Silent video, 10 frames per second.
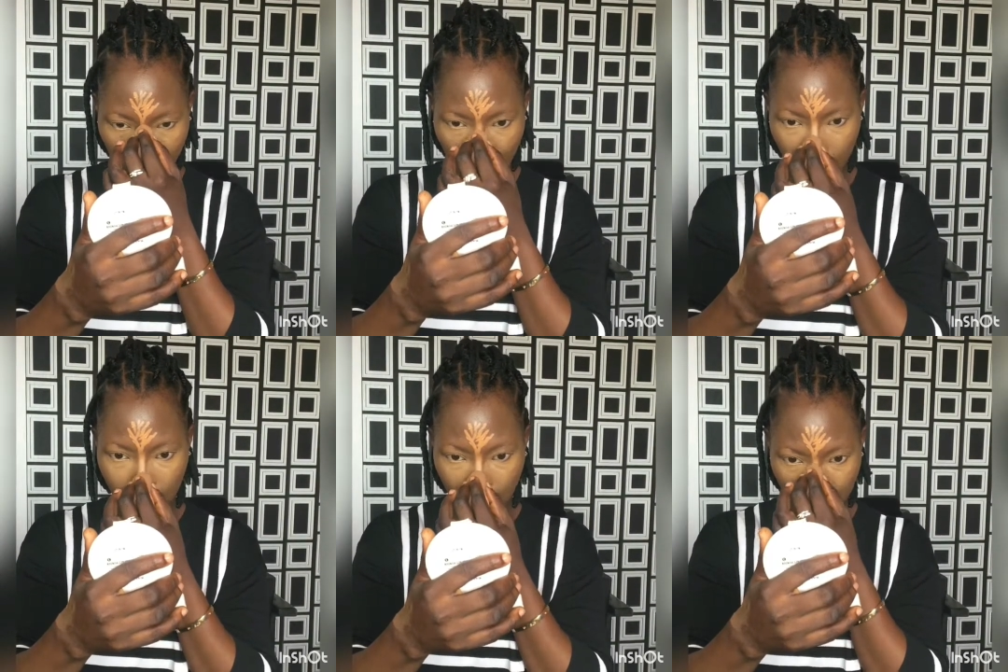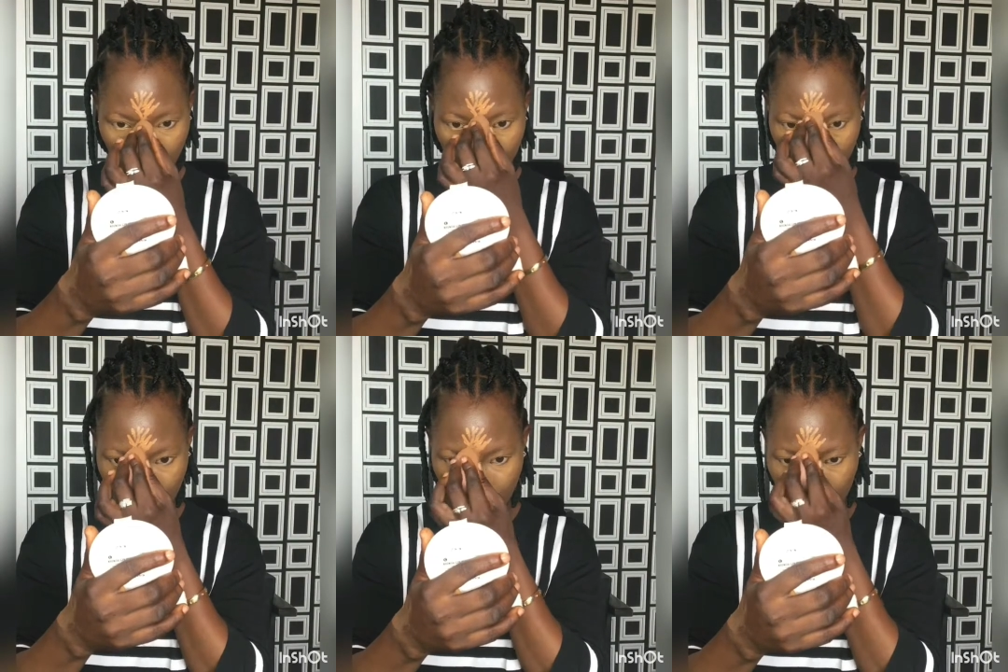on my
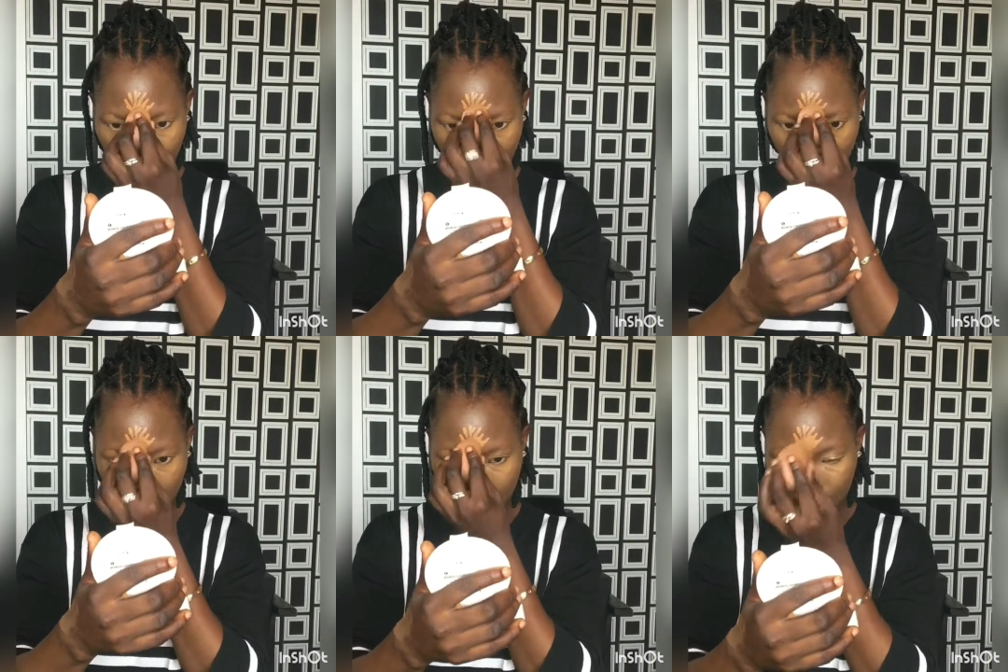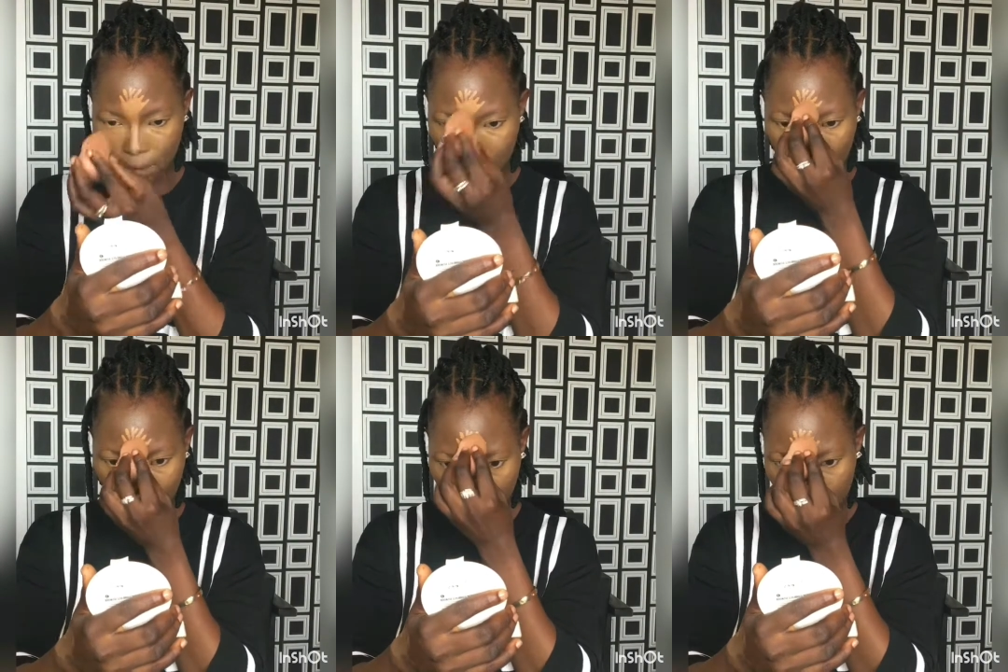face.
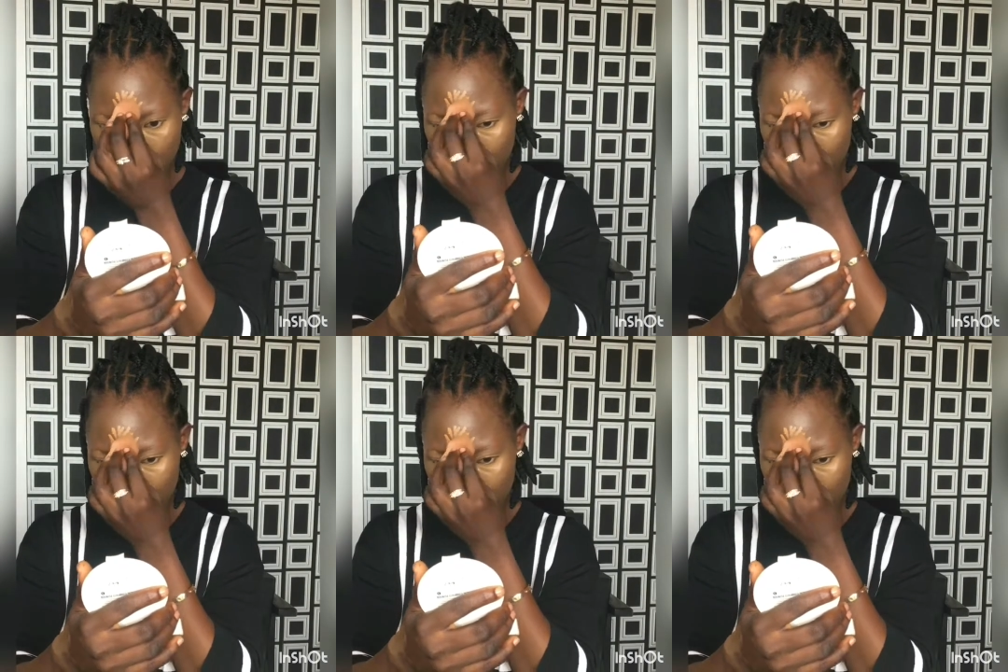Blending